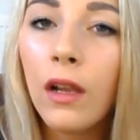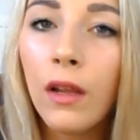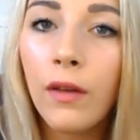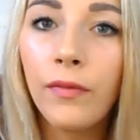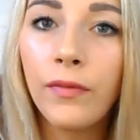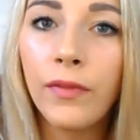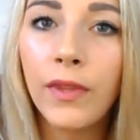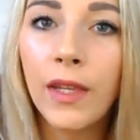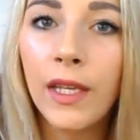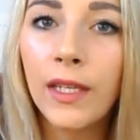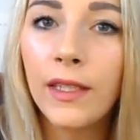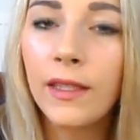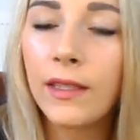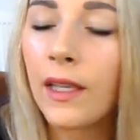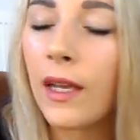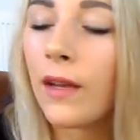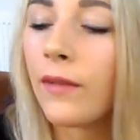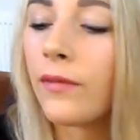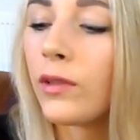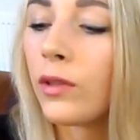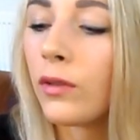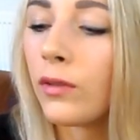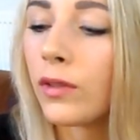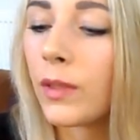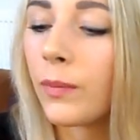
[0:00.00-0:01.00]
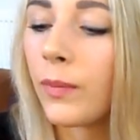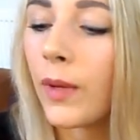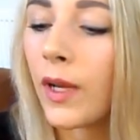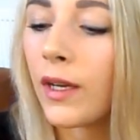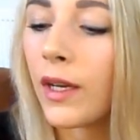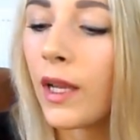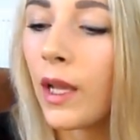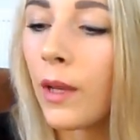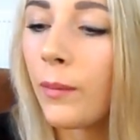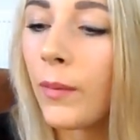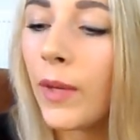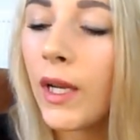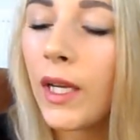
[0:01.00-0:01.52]
Love this, I've talked about
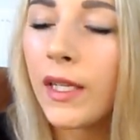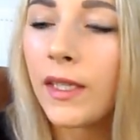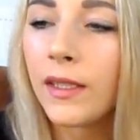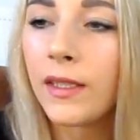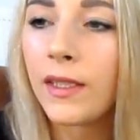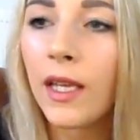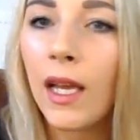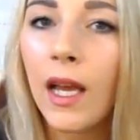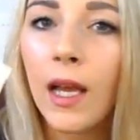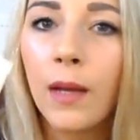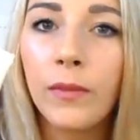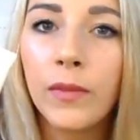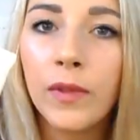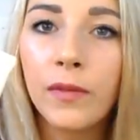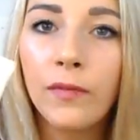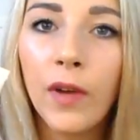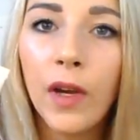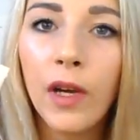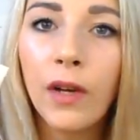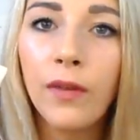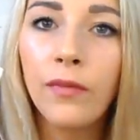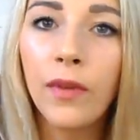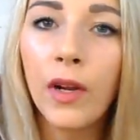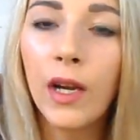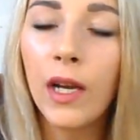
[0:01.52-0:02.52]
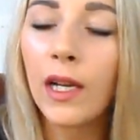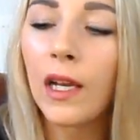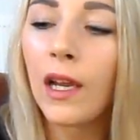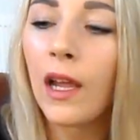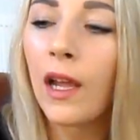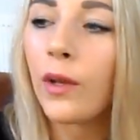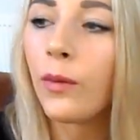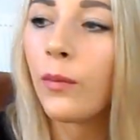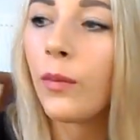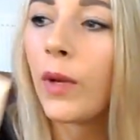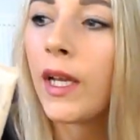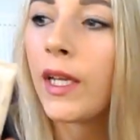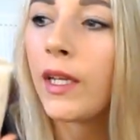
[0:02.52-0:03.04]
it a million times. Very, very
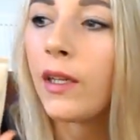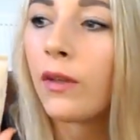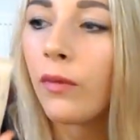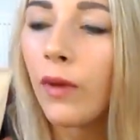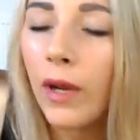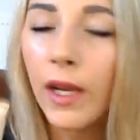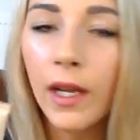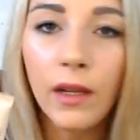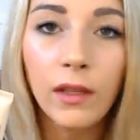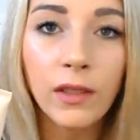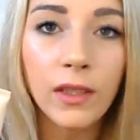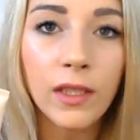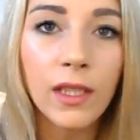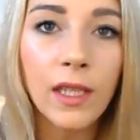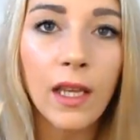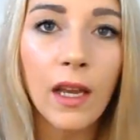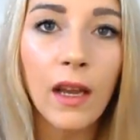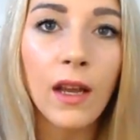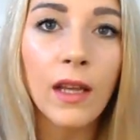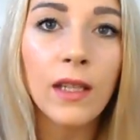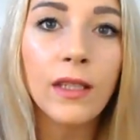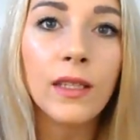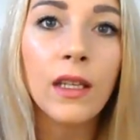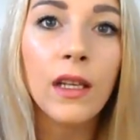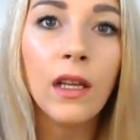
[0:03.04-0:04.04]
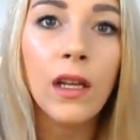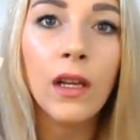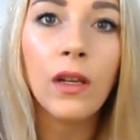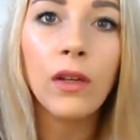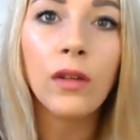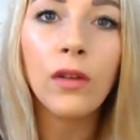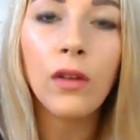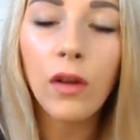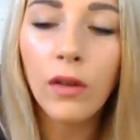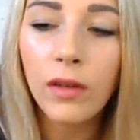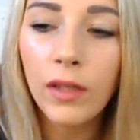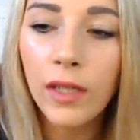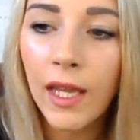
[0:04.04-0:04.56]
lightweight, great under the eyes,
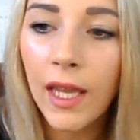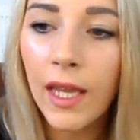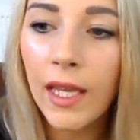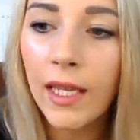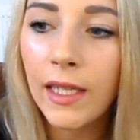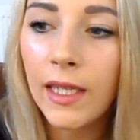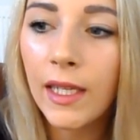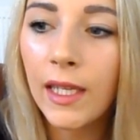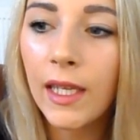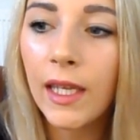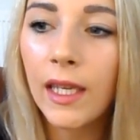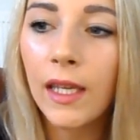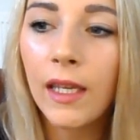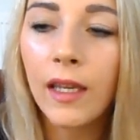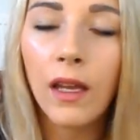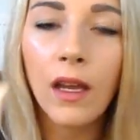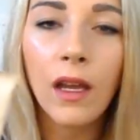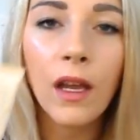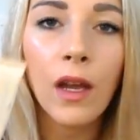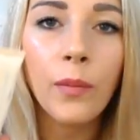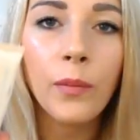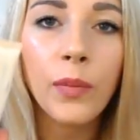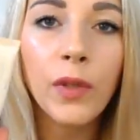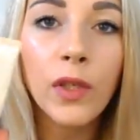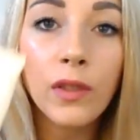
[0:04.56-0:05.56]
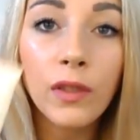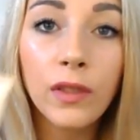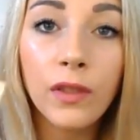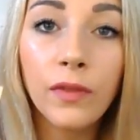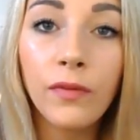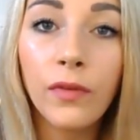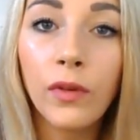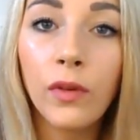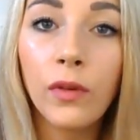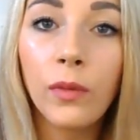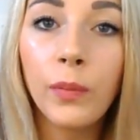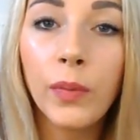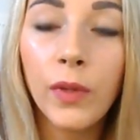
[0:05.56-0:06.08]
non-cakey,
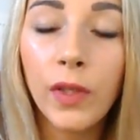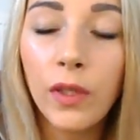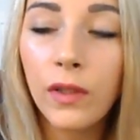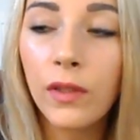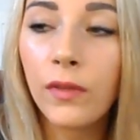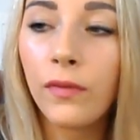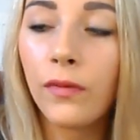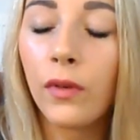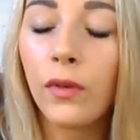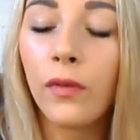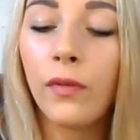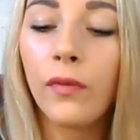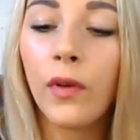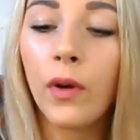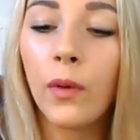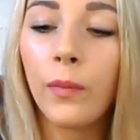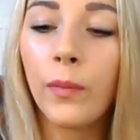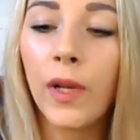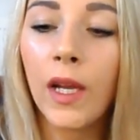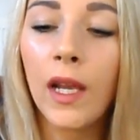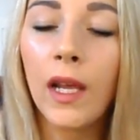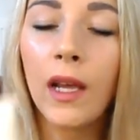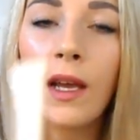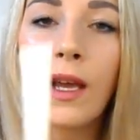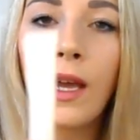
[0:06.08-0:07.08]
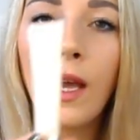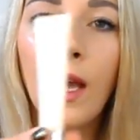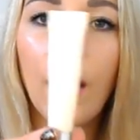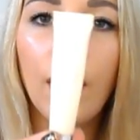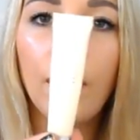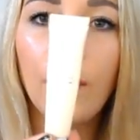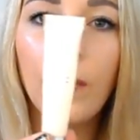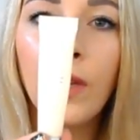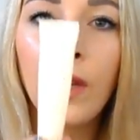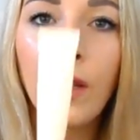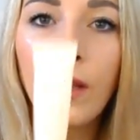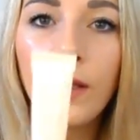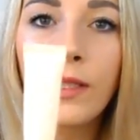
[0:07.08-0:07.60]
beautiful, beautiful formula.
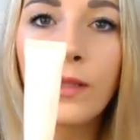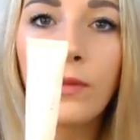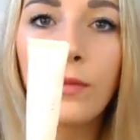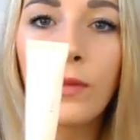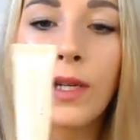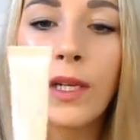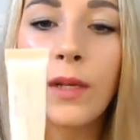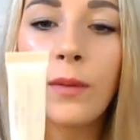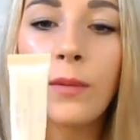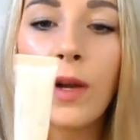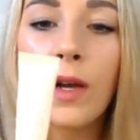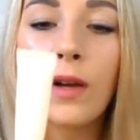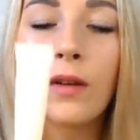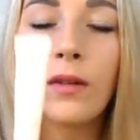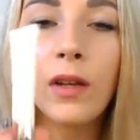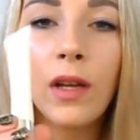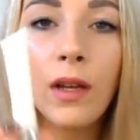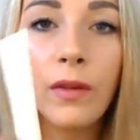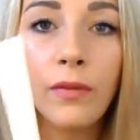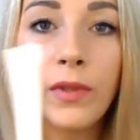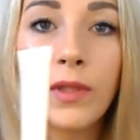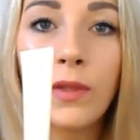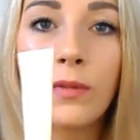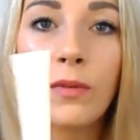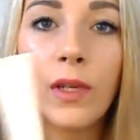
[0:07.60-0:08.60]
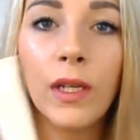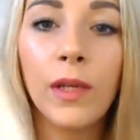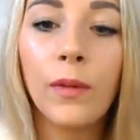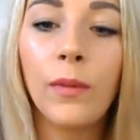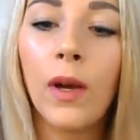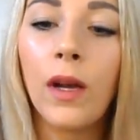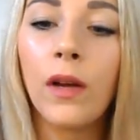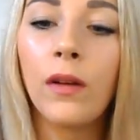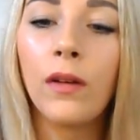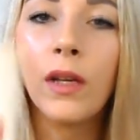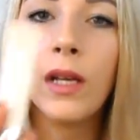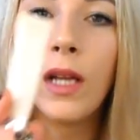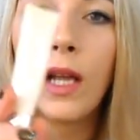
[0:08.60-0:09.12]
Lasts really well, covers really
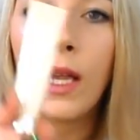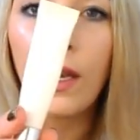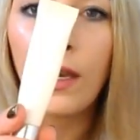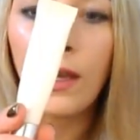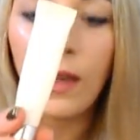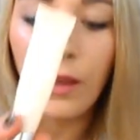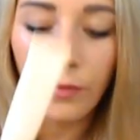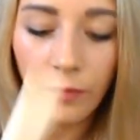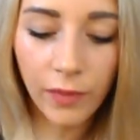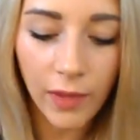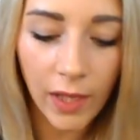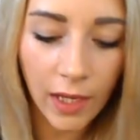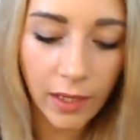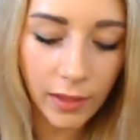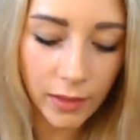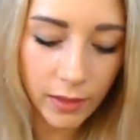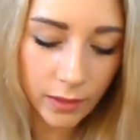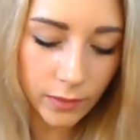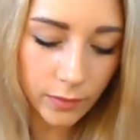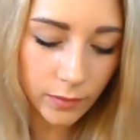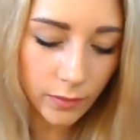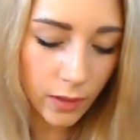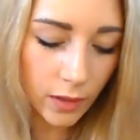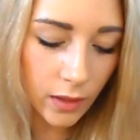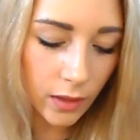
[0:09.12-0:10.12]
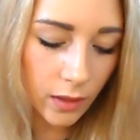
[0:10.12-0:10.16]
well, love that.